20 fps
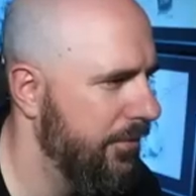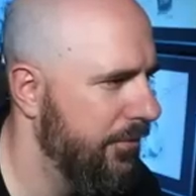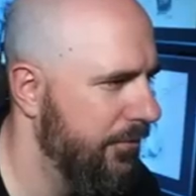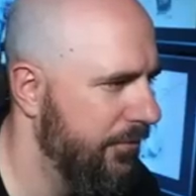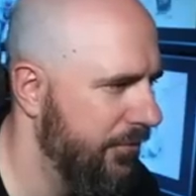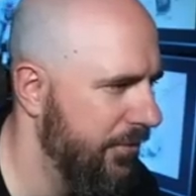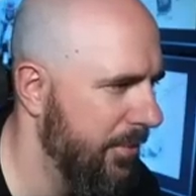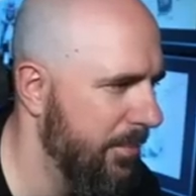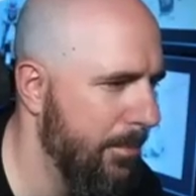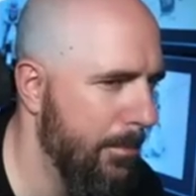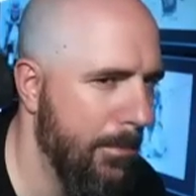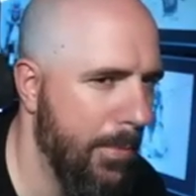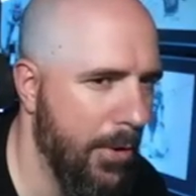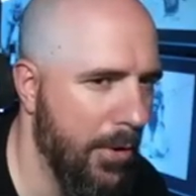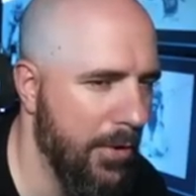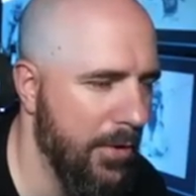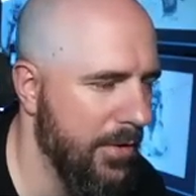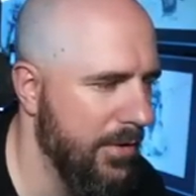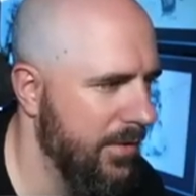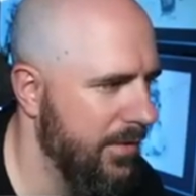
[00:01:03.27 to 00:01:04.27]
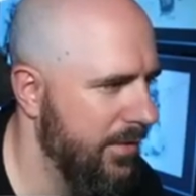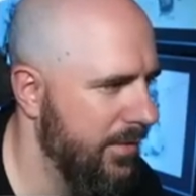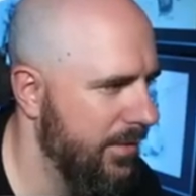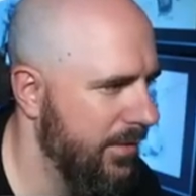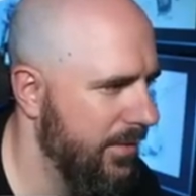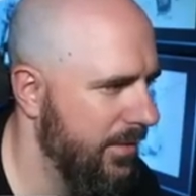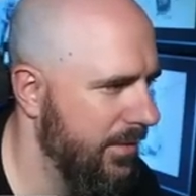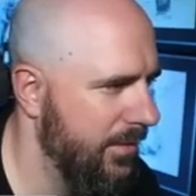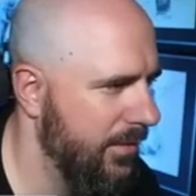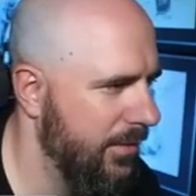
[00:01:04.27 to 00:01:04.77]
Jim Burt.
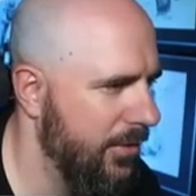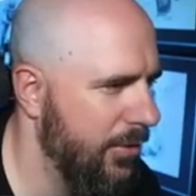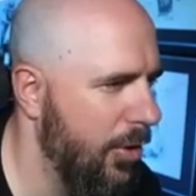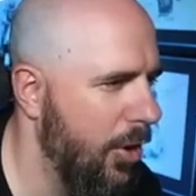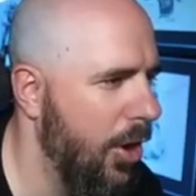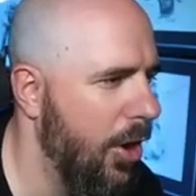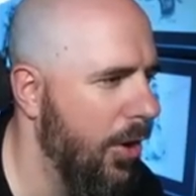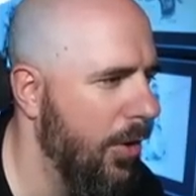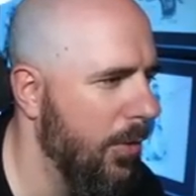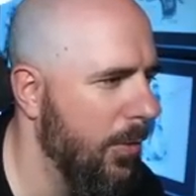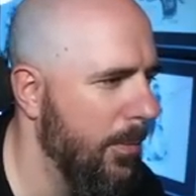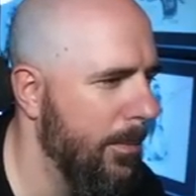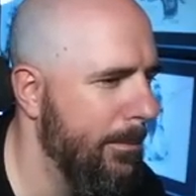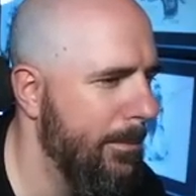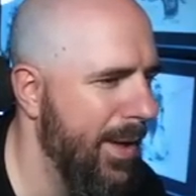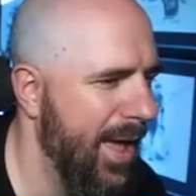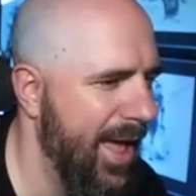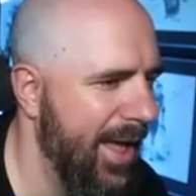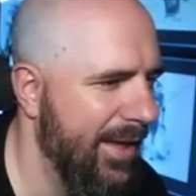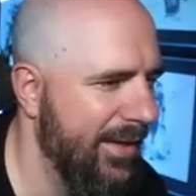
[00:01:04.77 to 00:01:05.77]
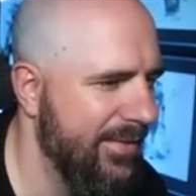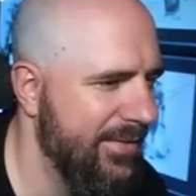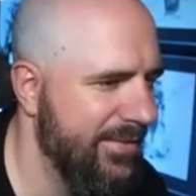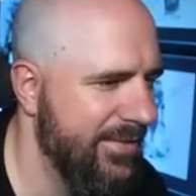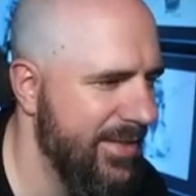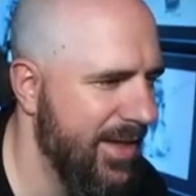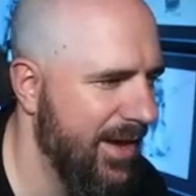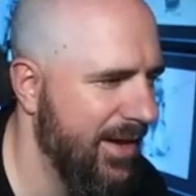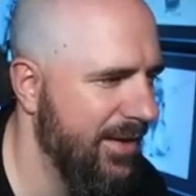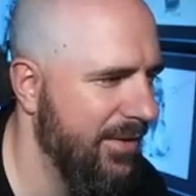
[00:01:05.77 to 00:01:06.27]
Carl Banks,
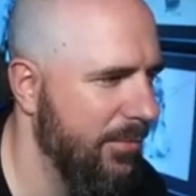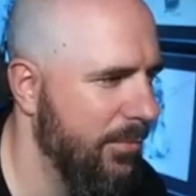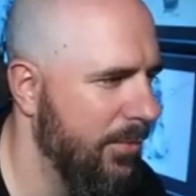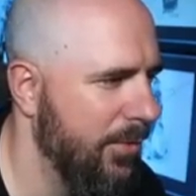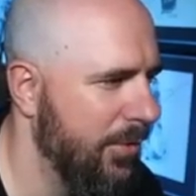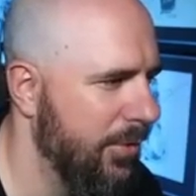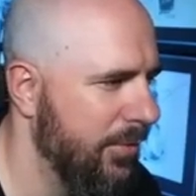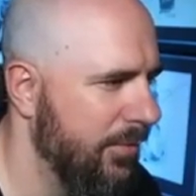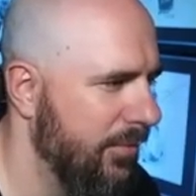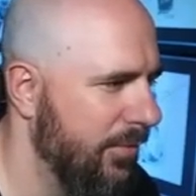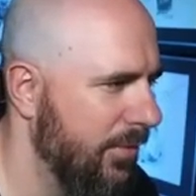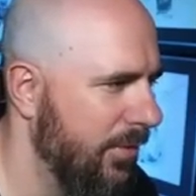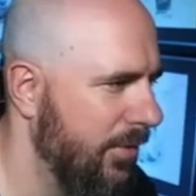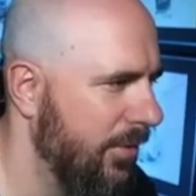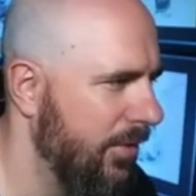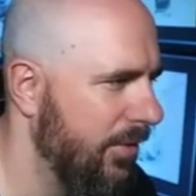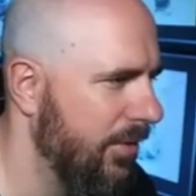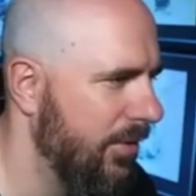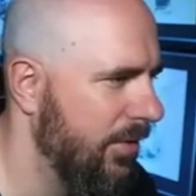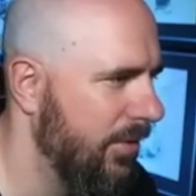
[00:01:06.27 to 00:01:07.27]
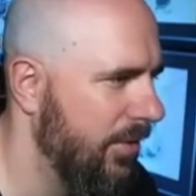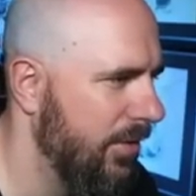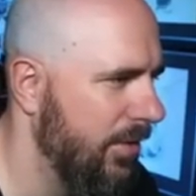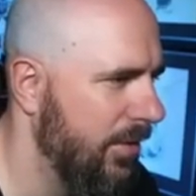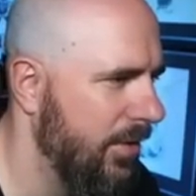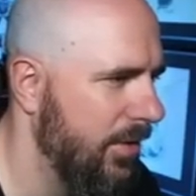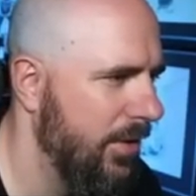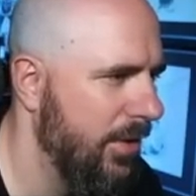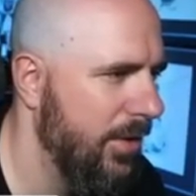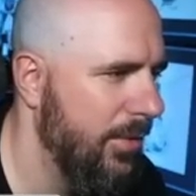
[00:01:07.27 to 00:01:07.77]
ninety-one overall.
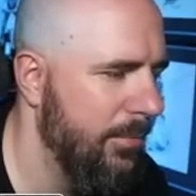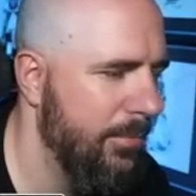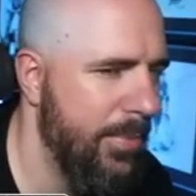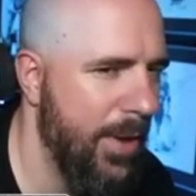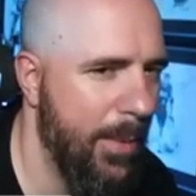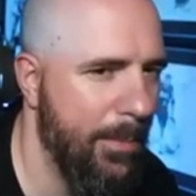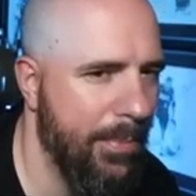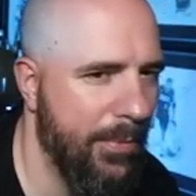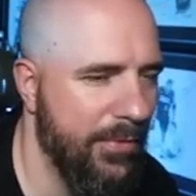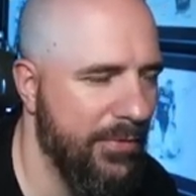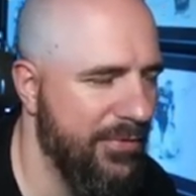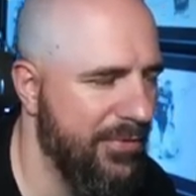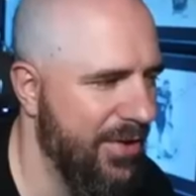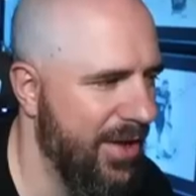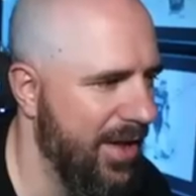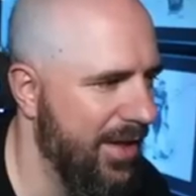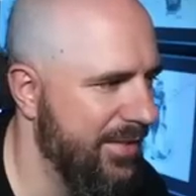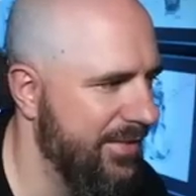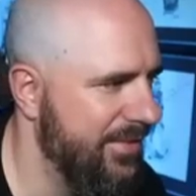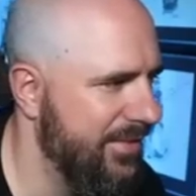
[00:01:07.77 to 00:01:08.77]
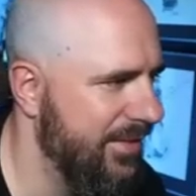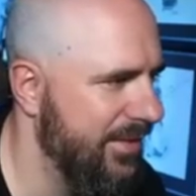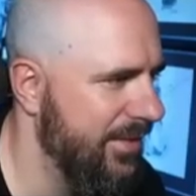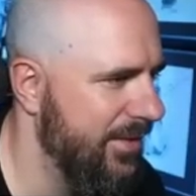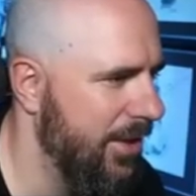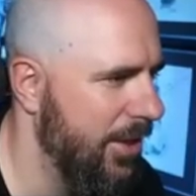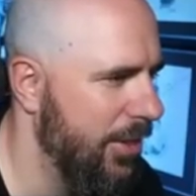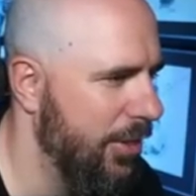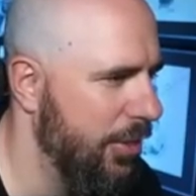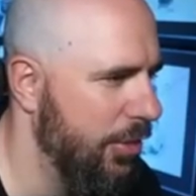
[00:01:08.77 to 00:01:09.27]
Pepper
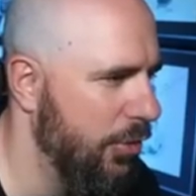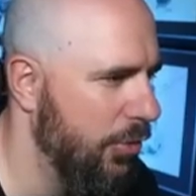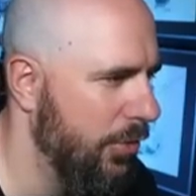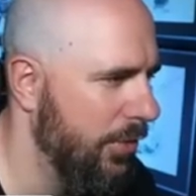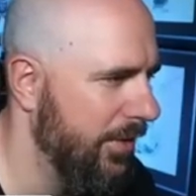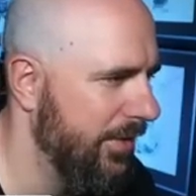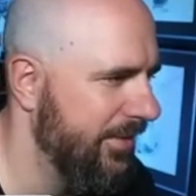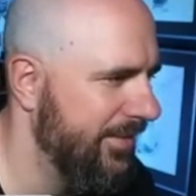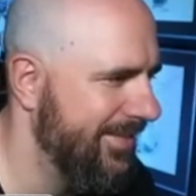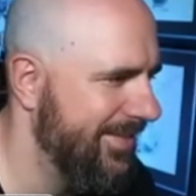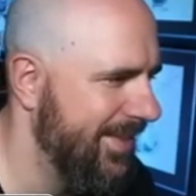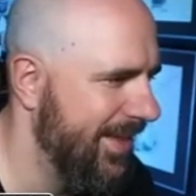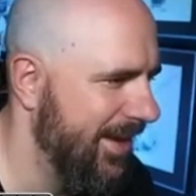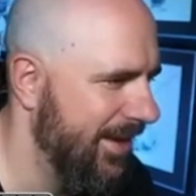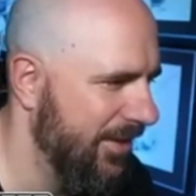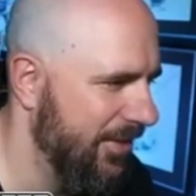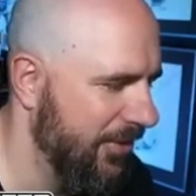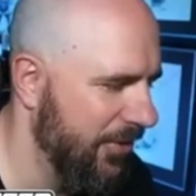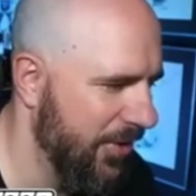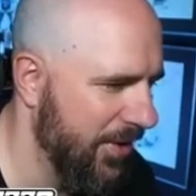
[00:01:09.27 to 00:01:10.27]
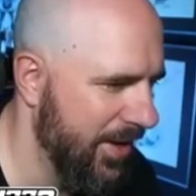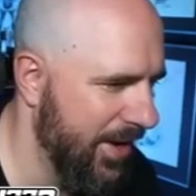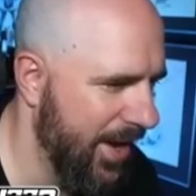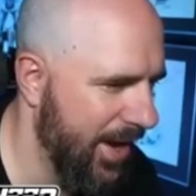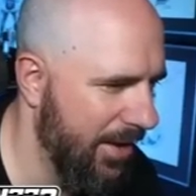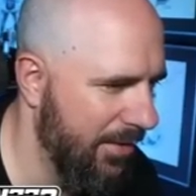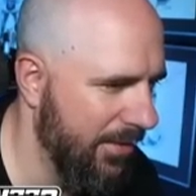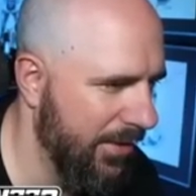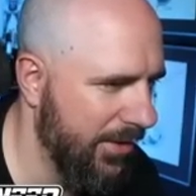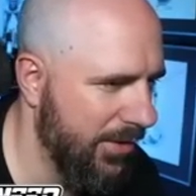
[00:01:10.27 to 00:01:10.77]
Johnson, Lawrence Taylor, and
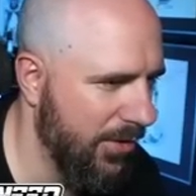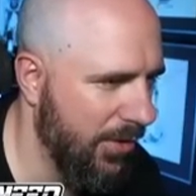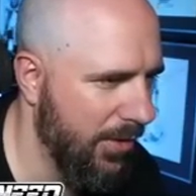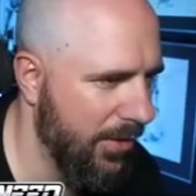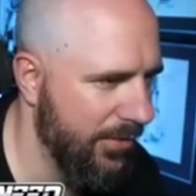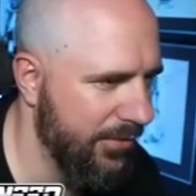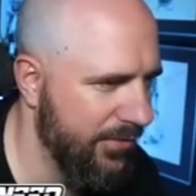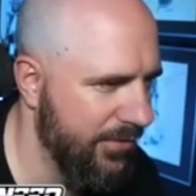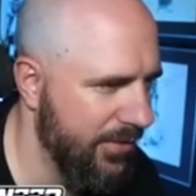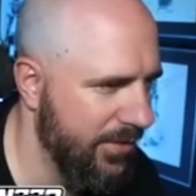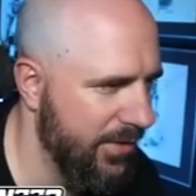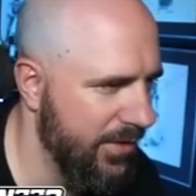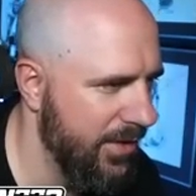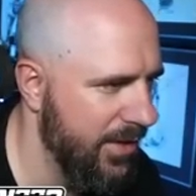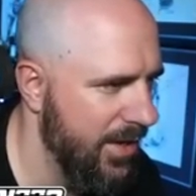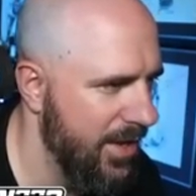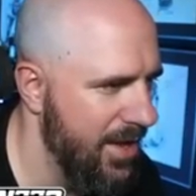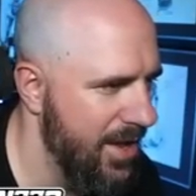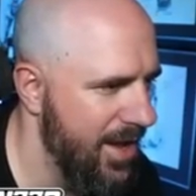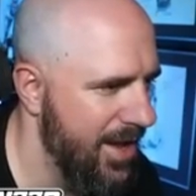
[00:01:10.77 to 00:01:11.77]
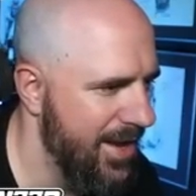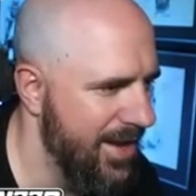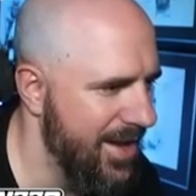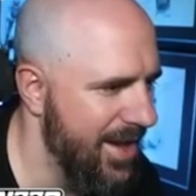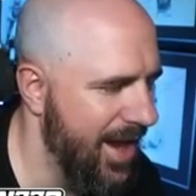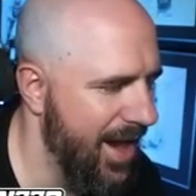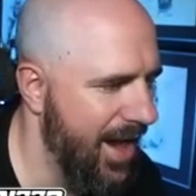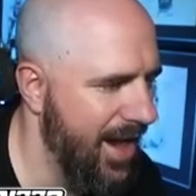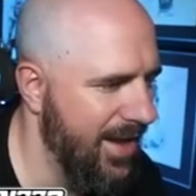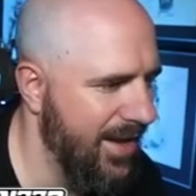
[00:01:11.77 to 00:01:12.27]
Harry Carson,
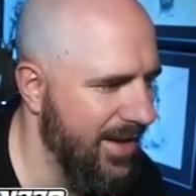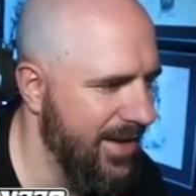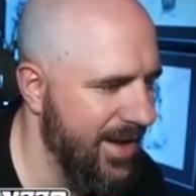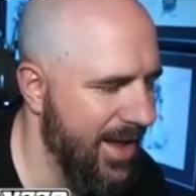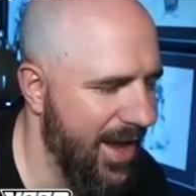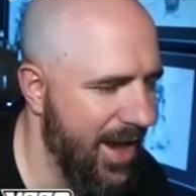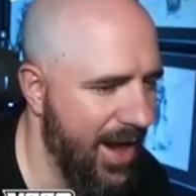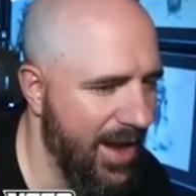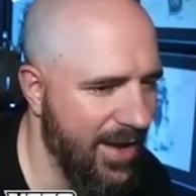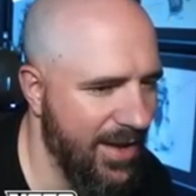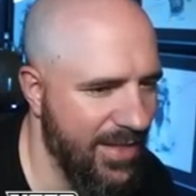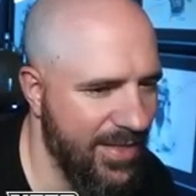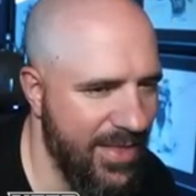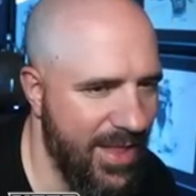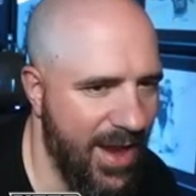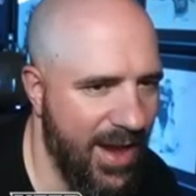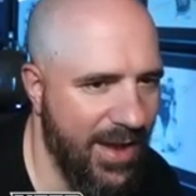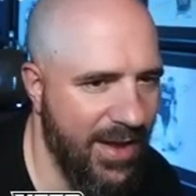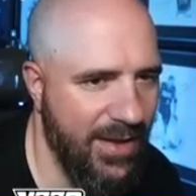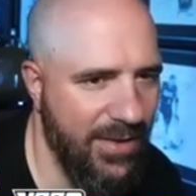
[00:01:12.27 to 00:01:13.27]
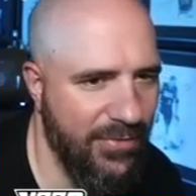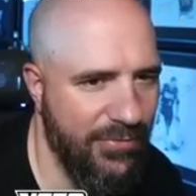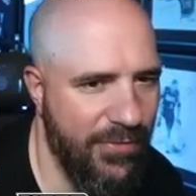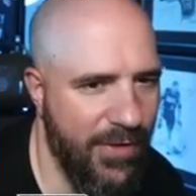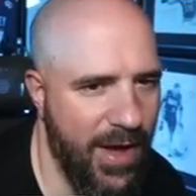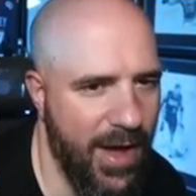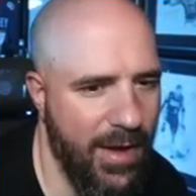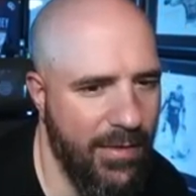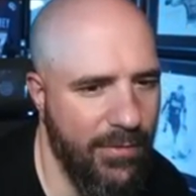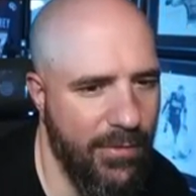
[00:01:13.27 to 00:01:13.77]
ninety-nine and
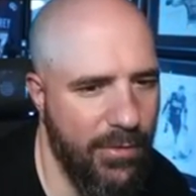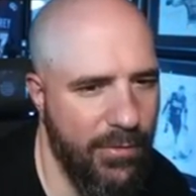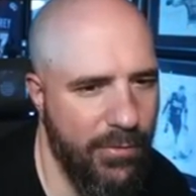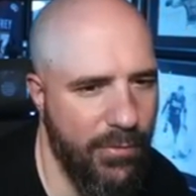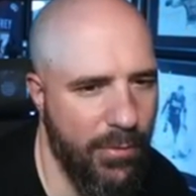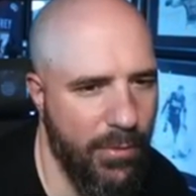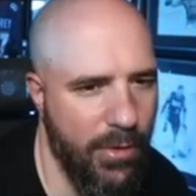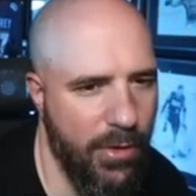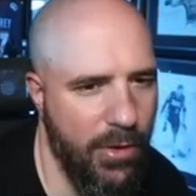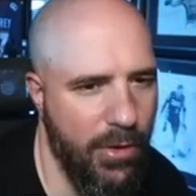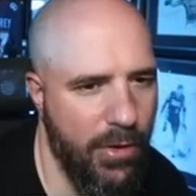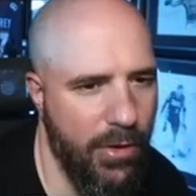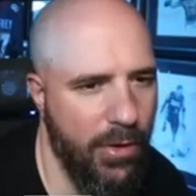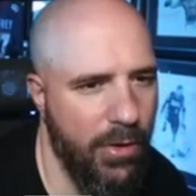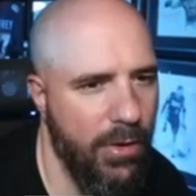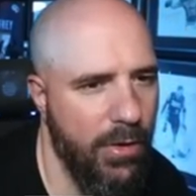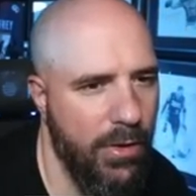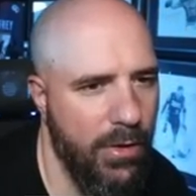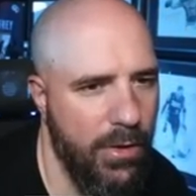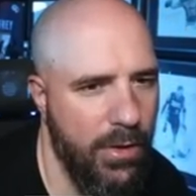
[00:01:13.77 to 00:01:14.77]
ninety-five overall.